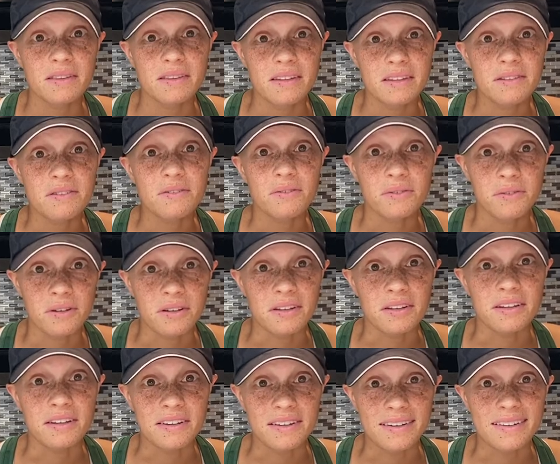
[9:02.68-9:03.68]
These are
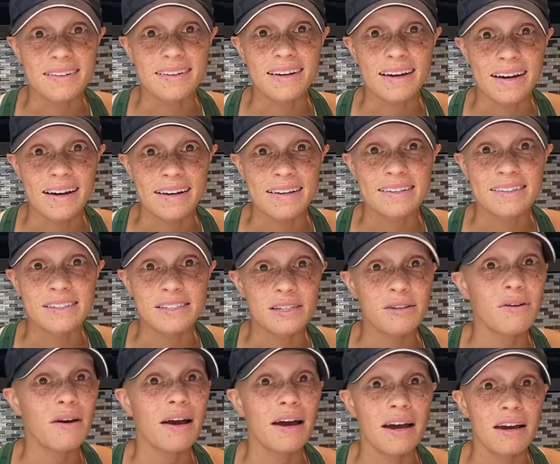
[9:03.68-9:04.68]
really good, guys.
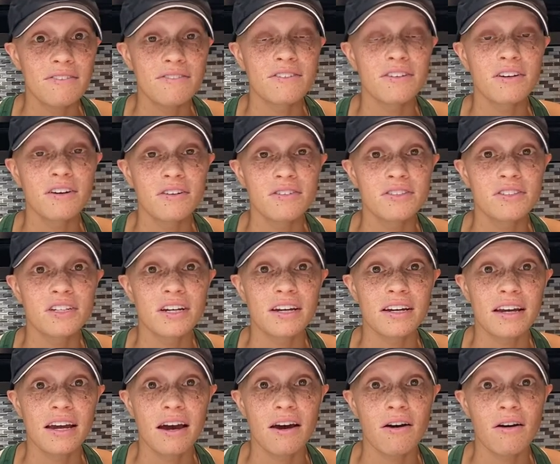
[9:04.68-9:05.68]
You have to go
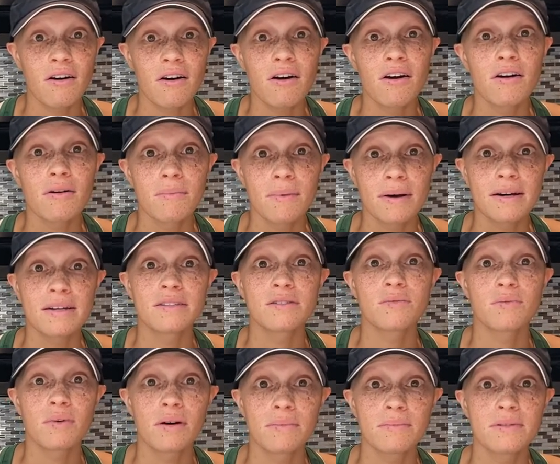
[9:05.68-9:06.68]
check out Arman's
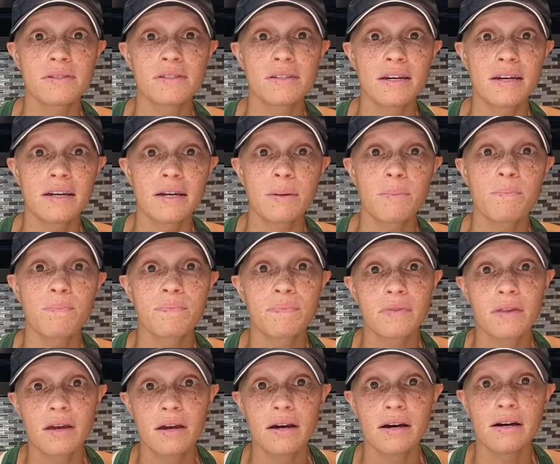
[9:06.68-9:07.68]
website,
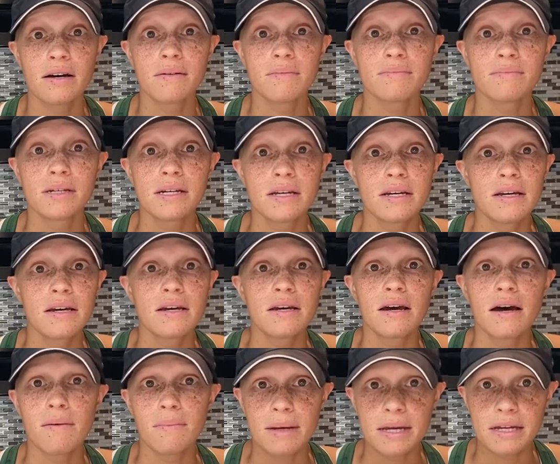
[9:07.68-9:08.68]
um,
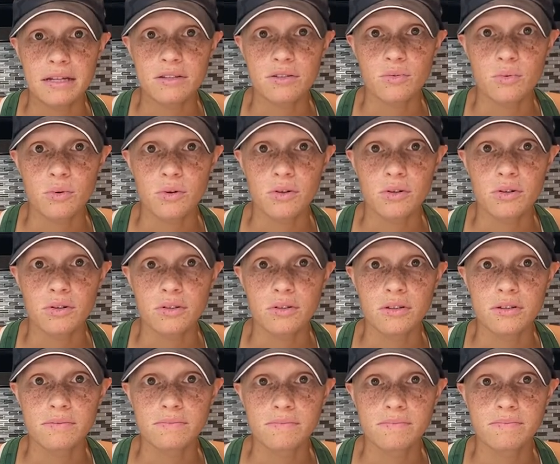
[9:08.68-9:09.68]
A Man's
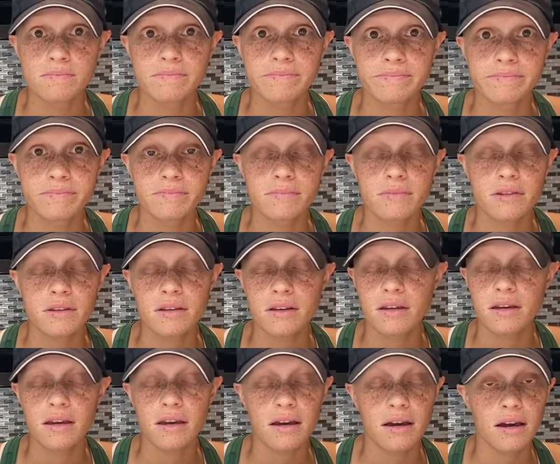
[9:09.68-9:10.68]
World.
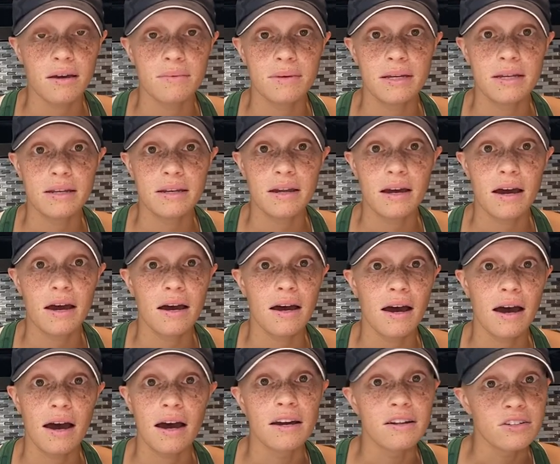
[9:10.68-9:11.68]
I mean,
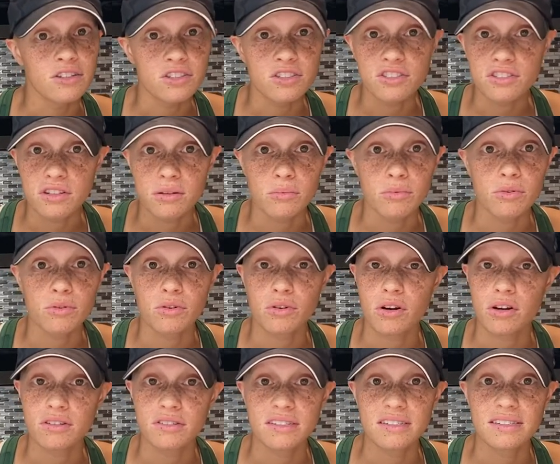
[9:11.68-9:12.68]
I just stumbled
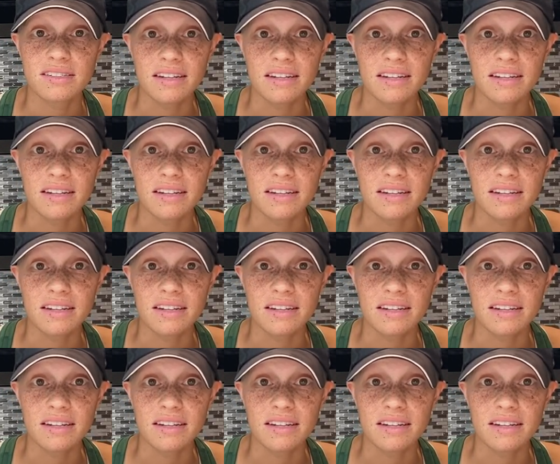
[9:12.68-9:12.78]
across it